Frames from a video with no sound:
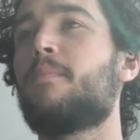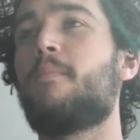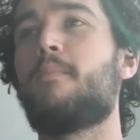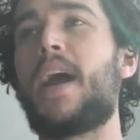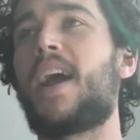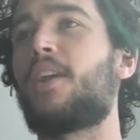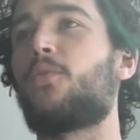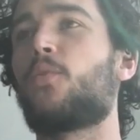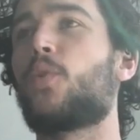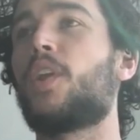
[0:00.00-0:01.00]
Man, I
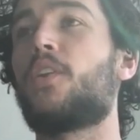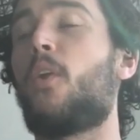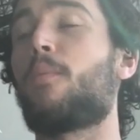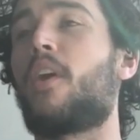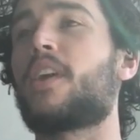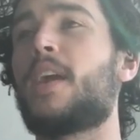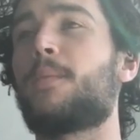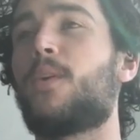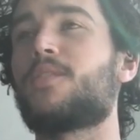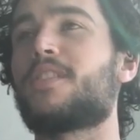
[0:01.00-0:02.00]
really hope our game
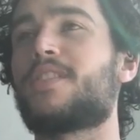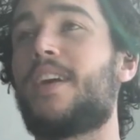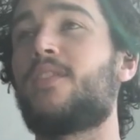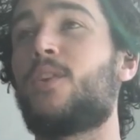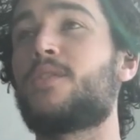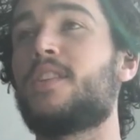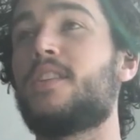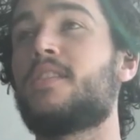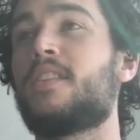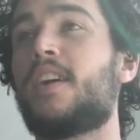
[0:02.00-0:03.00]
goes to 7
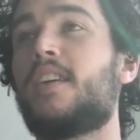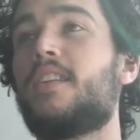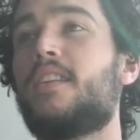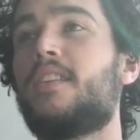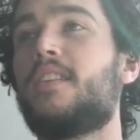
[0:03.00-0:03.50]
OTs tonight.